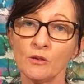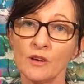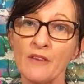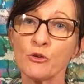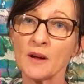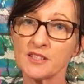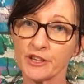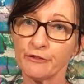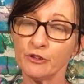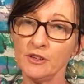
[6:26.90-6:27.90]
everyone's
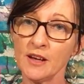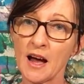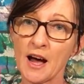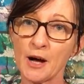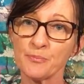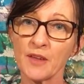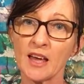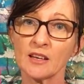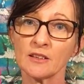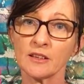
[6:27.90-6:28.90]
different,
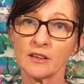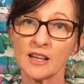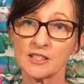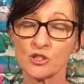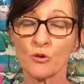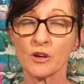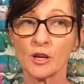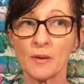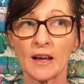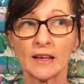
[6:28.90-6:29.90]
and it's talking
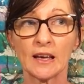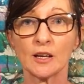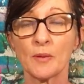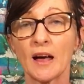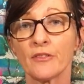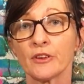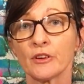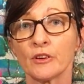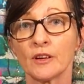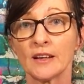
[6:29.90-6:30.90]
about
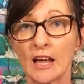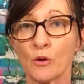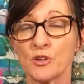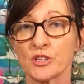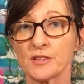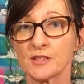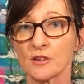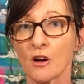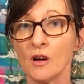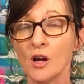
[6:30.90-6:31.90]
the languages.
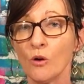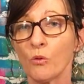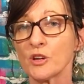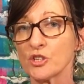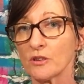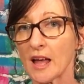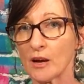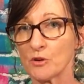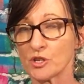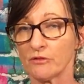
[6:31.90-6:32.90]
So what is your
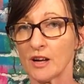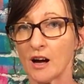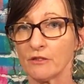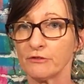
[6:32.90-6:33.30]
language of love?